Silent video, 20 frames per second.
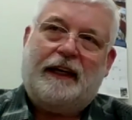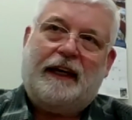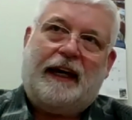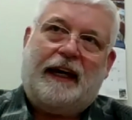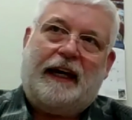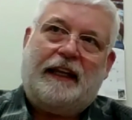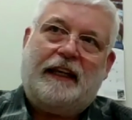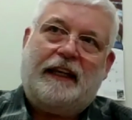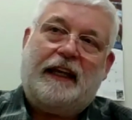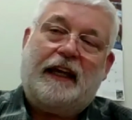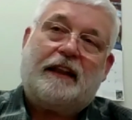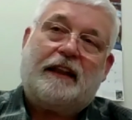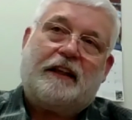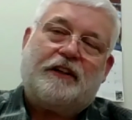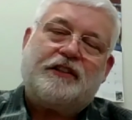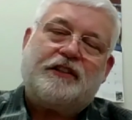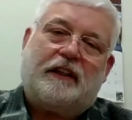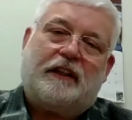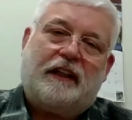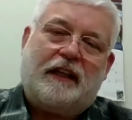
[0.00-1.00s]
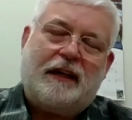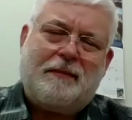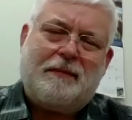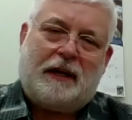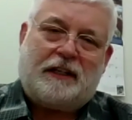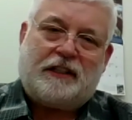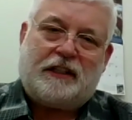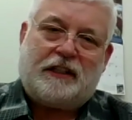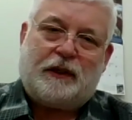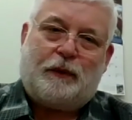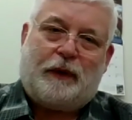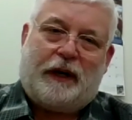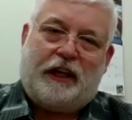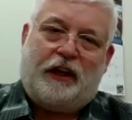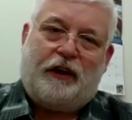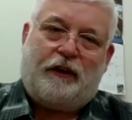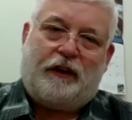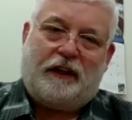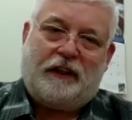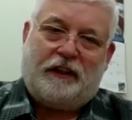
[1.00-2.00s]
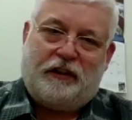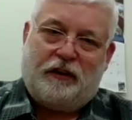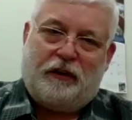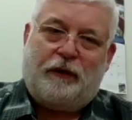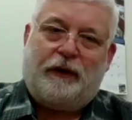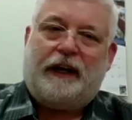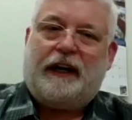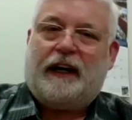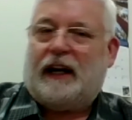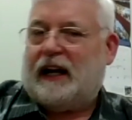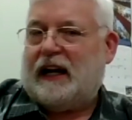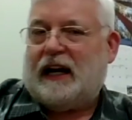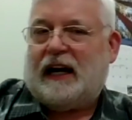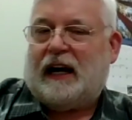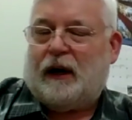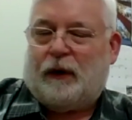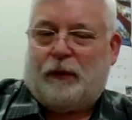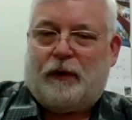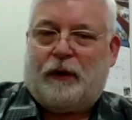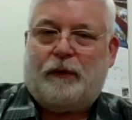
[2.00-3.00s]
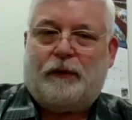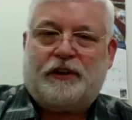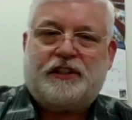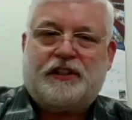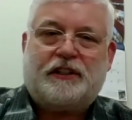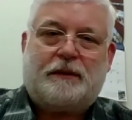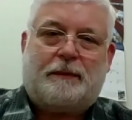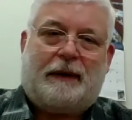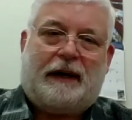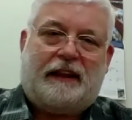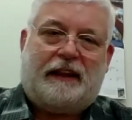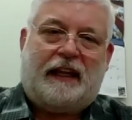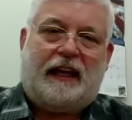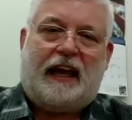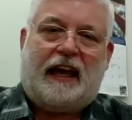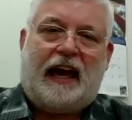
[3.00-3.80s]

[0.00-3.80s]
And yet there's a limit to what you can do in an hour, which is about the